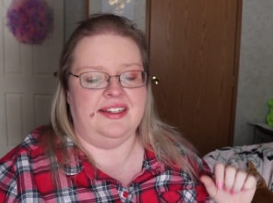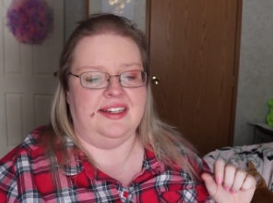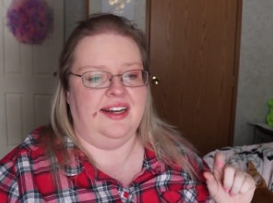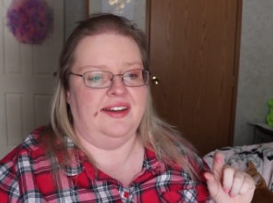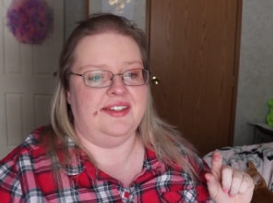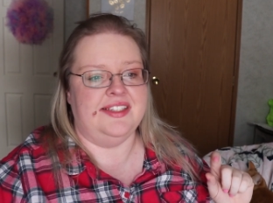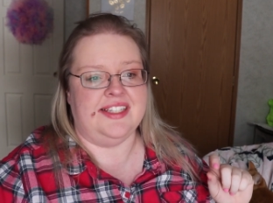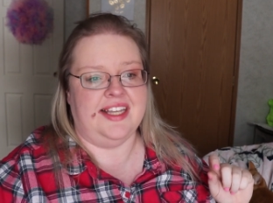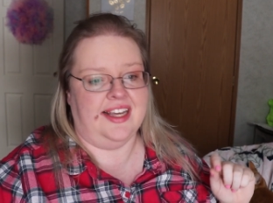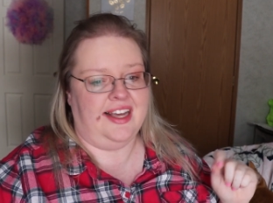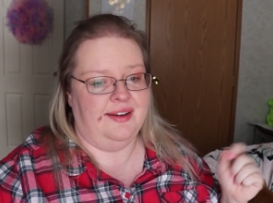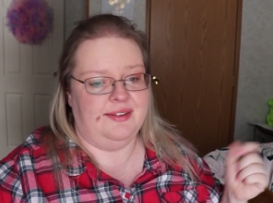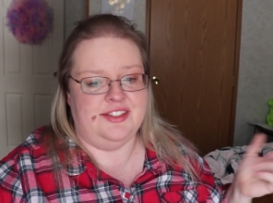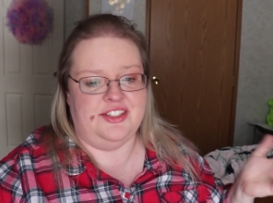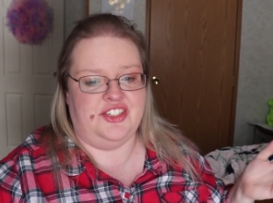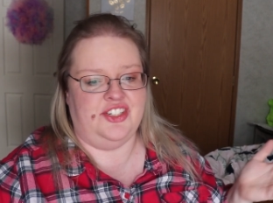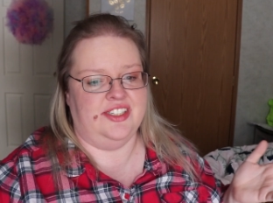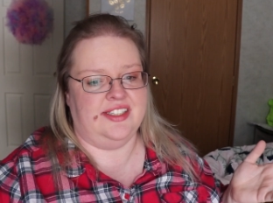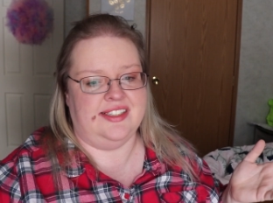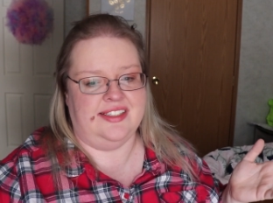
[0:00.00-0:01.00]
You know, it's like I
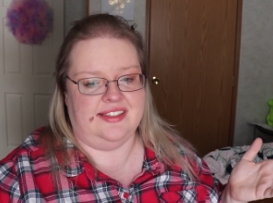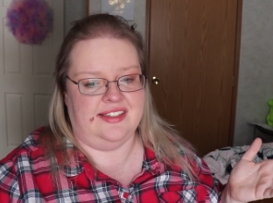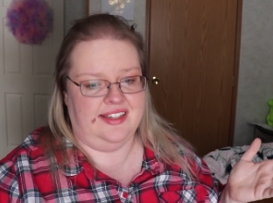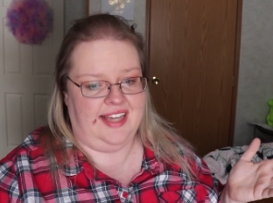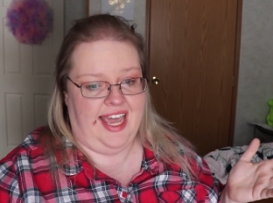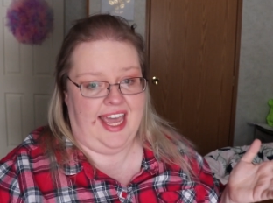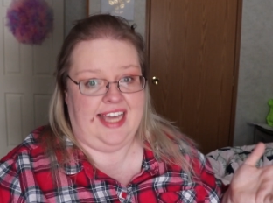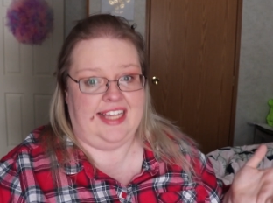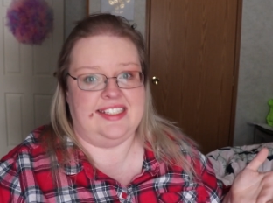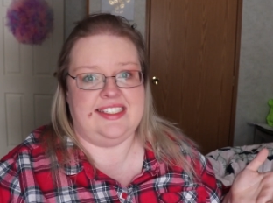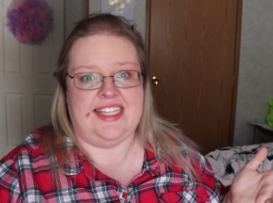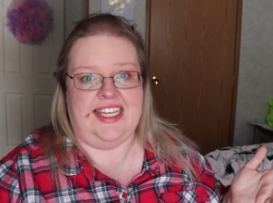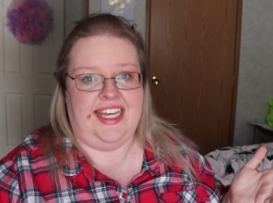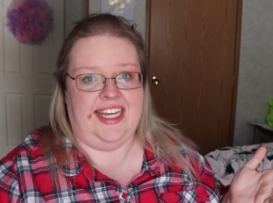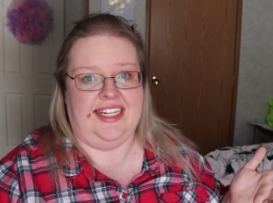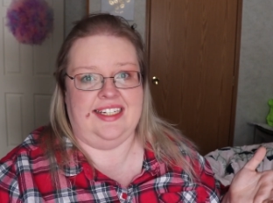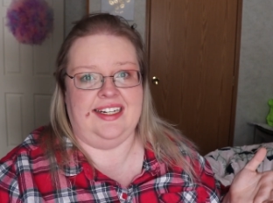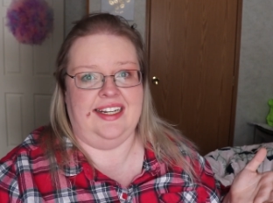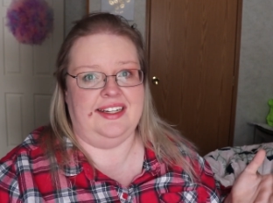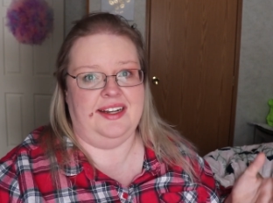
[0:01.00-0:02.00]
was just
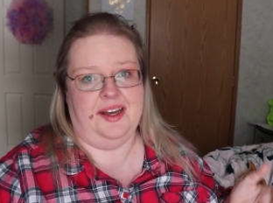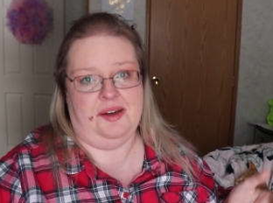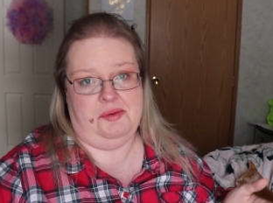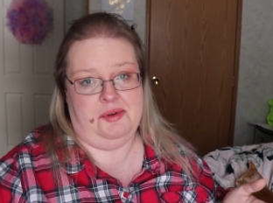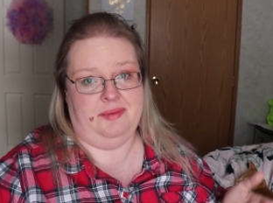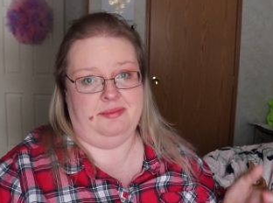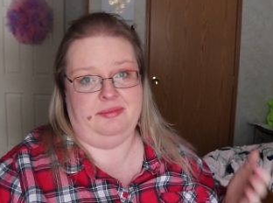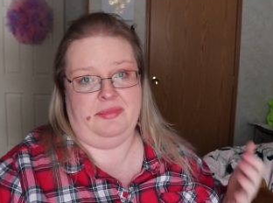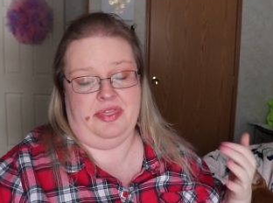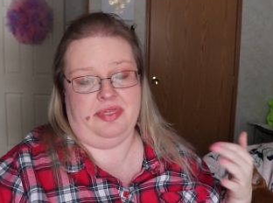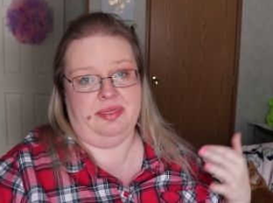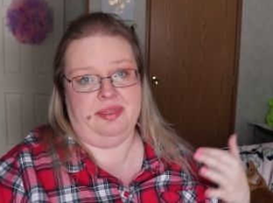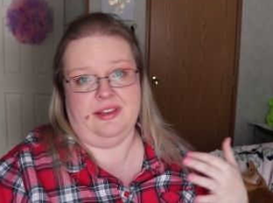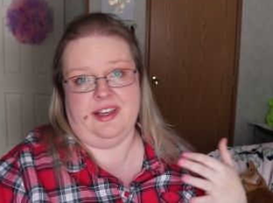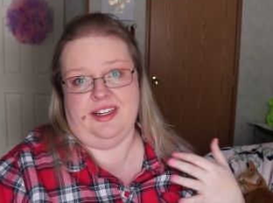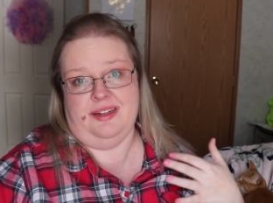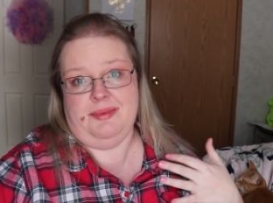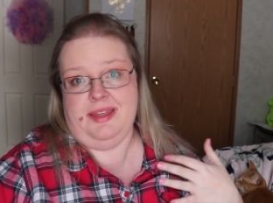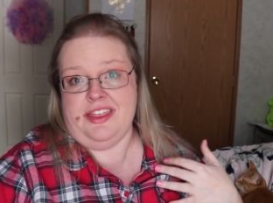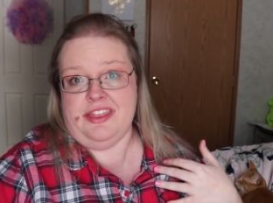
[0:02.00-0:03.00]
18 and now I'm
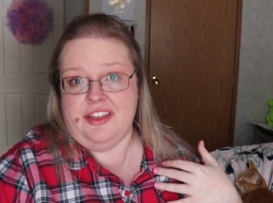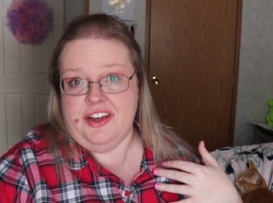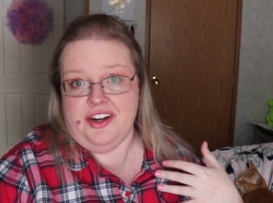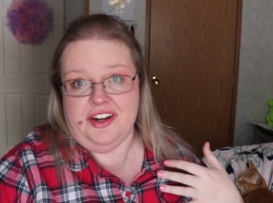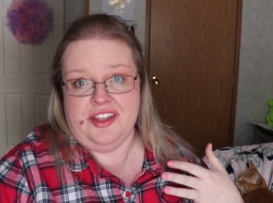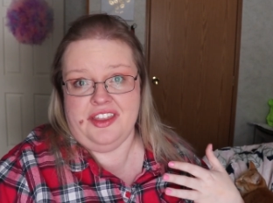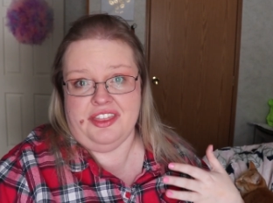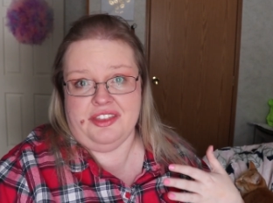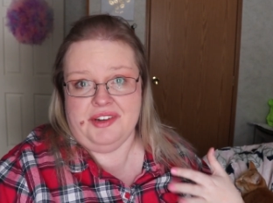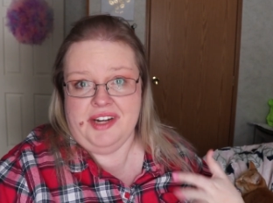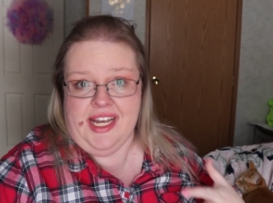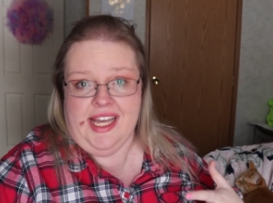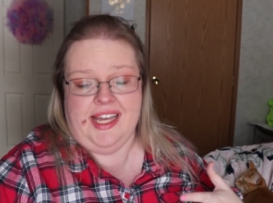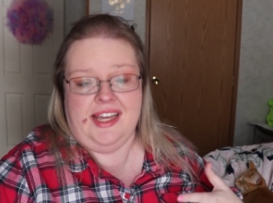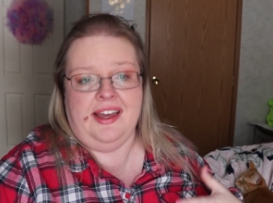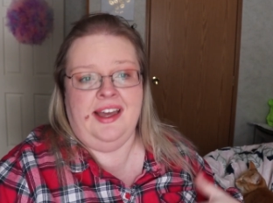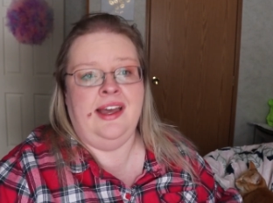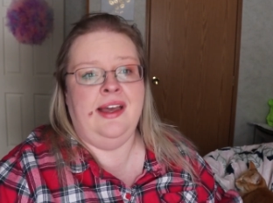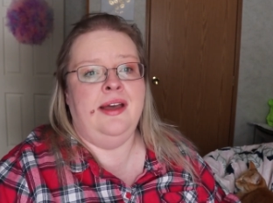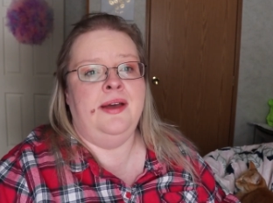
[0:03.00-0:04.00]
gonna be
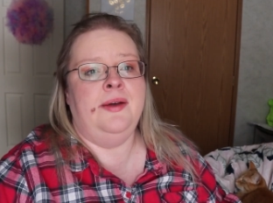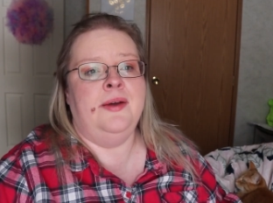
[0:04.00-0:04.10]
33.